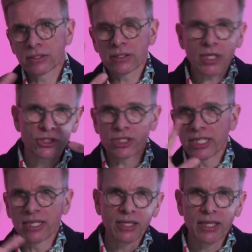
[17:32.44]

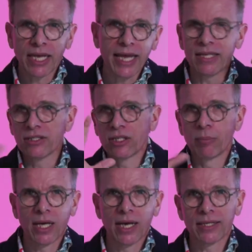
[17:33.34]
touching in the
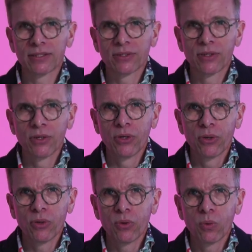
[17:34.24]
blind.
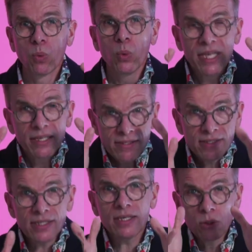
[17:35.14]
We can
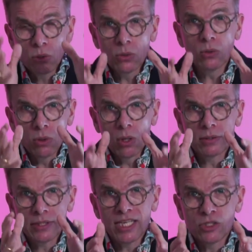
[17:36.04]
see who
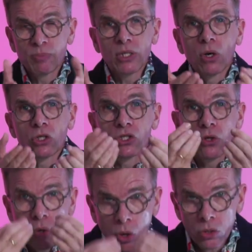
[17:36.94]
God is because
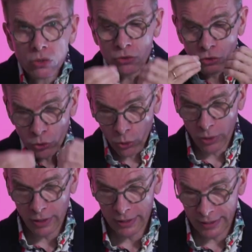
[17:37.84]
God
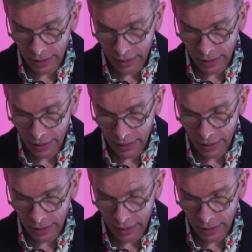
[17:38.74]
took the